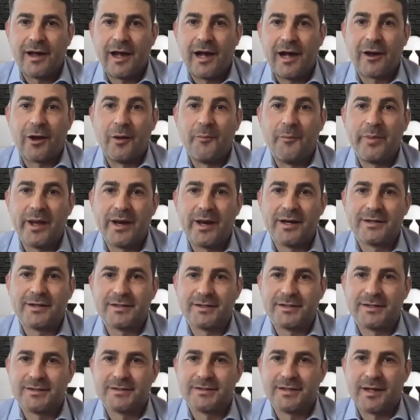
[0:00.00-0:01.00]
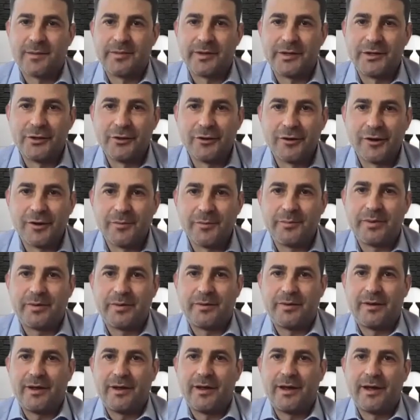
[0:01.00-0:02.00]
our competitors up in
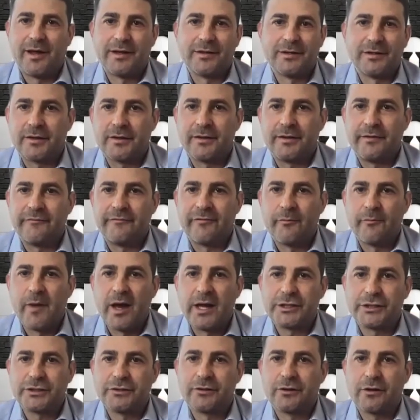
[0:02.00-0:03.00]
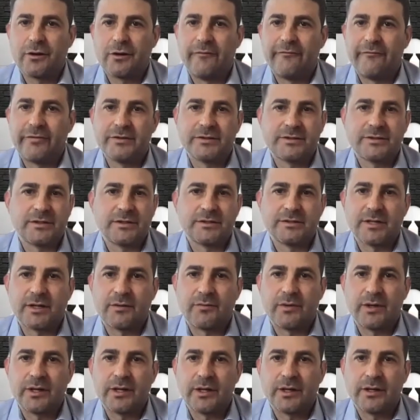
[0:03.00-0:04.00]
Europe, and the information conferences
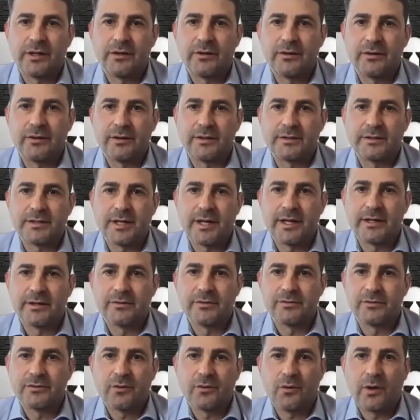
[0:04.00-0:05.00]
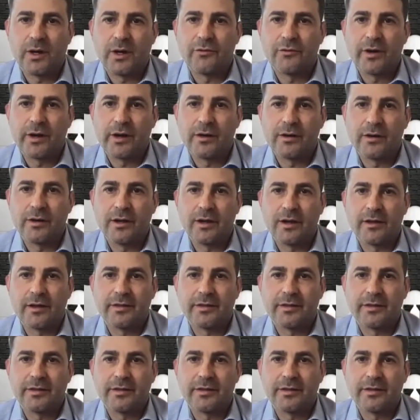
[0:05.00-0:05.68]
that we attend quite regularly.